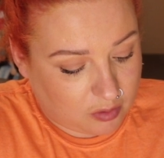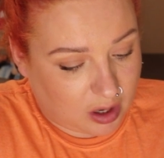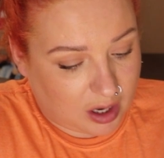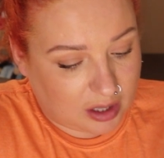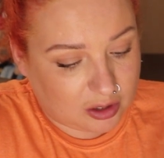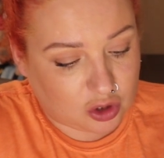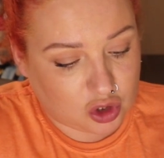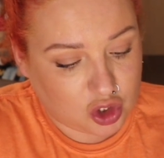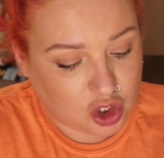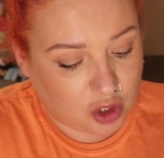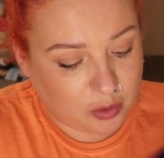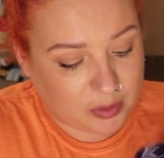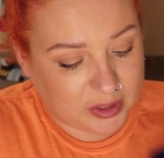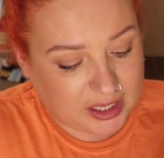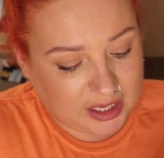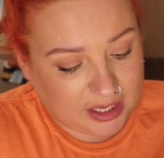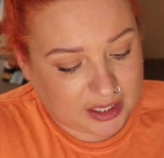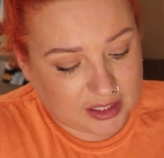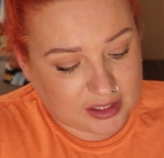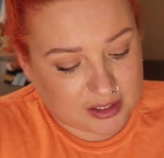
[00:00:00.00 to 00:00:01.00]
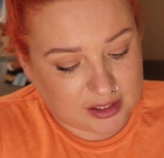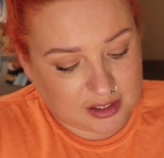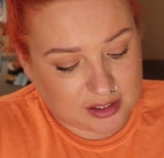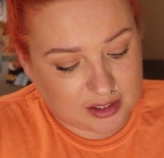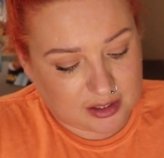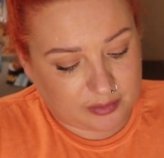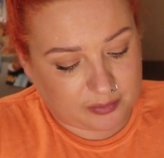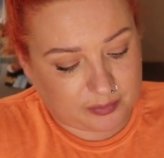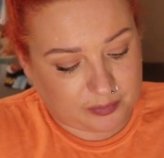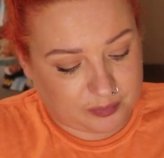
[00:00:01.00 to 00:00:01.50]
I've got two of these.
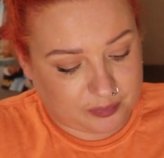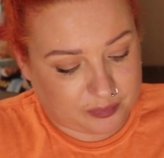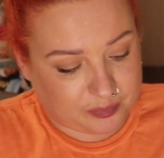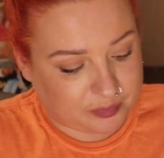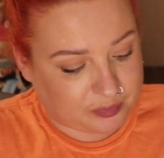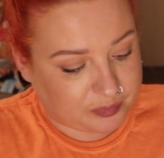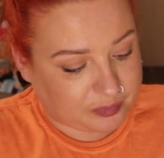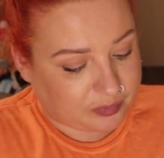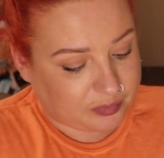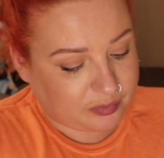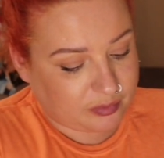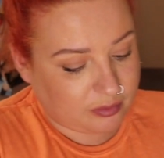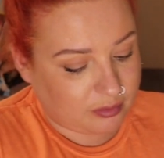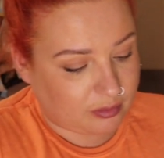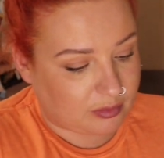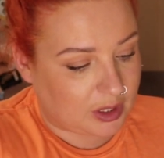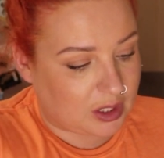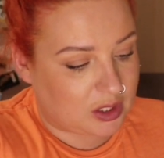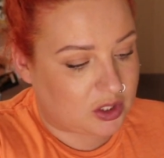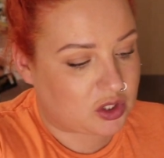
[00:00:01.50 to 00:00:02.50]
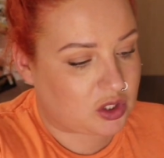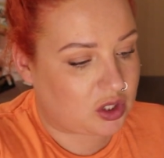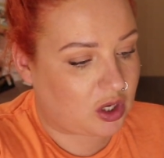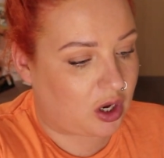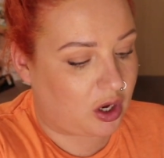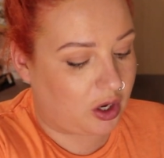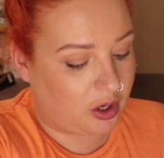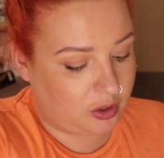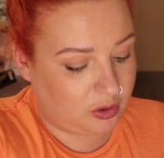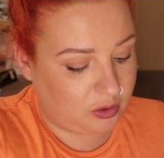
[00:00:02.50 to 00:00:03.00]
So,
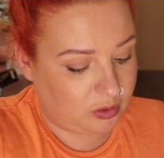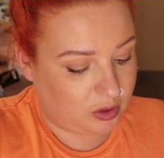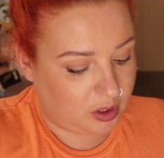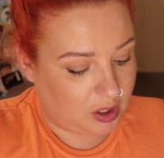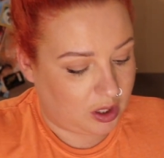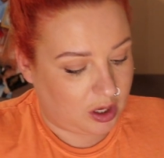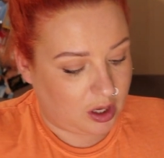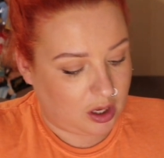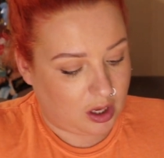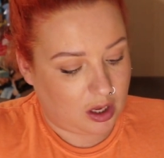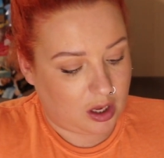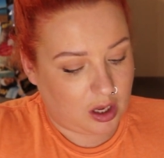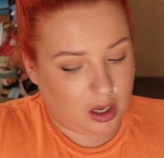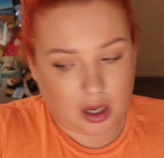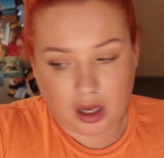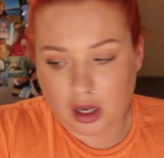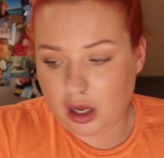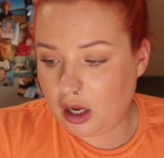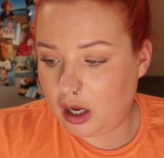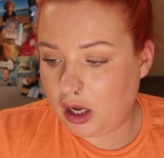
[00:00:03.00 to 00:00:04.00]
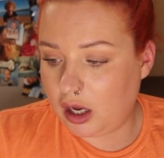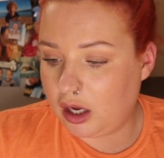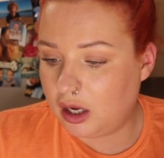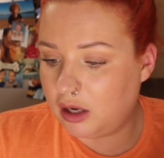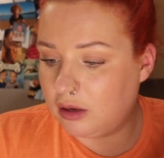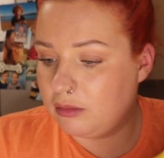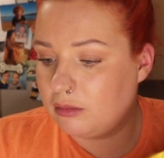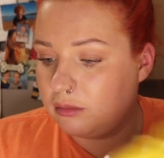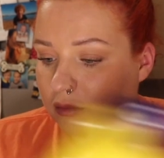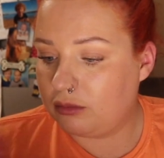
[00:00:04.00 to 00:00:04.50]

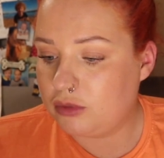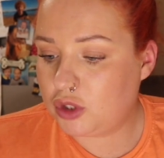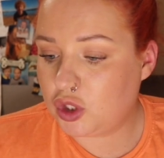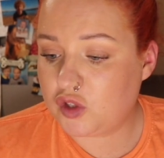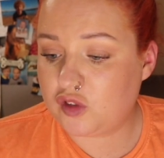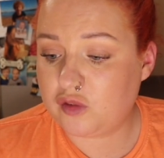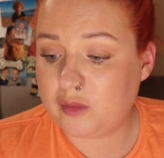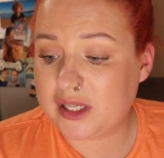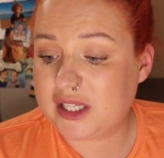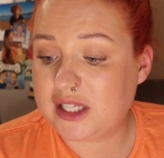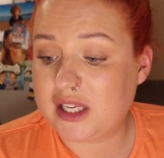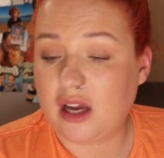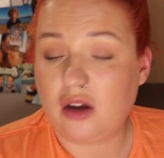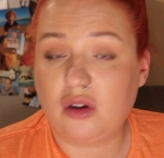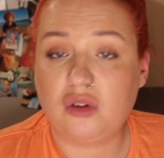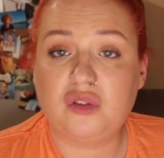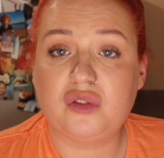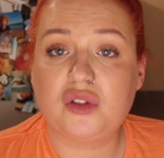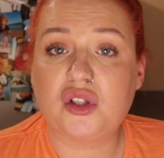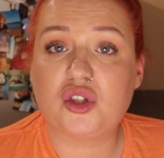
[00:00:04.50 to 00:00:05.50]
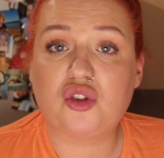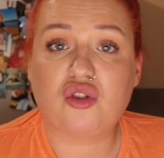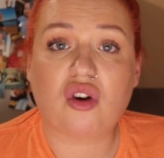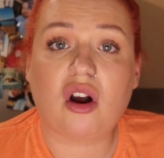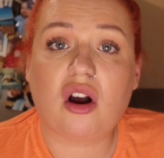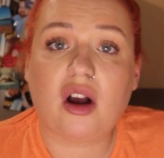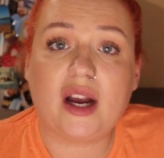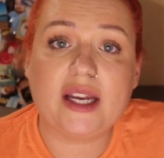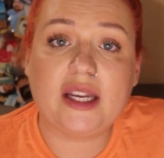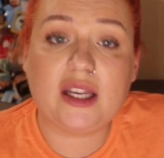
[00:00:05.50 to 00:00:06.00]
just for myself to
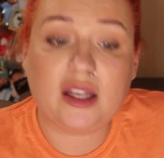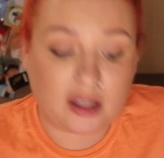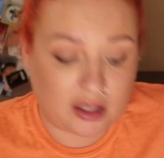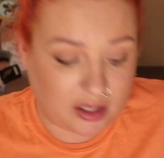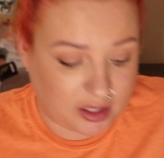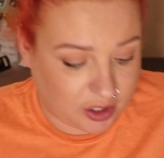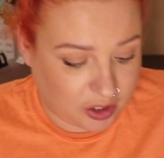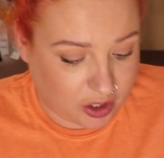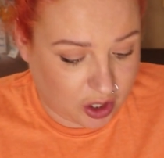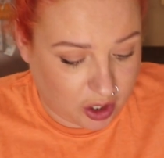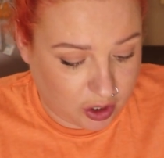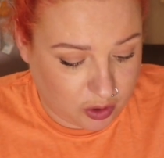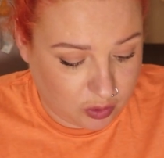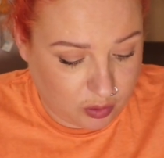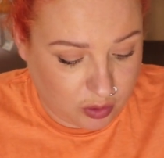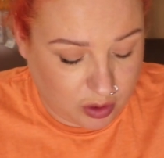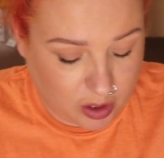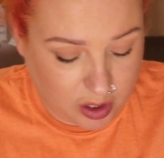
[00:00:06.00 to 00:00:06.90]
try, you know.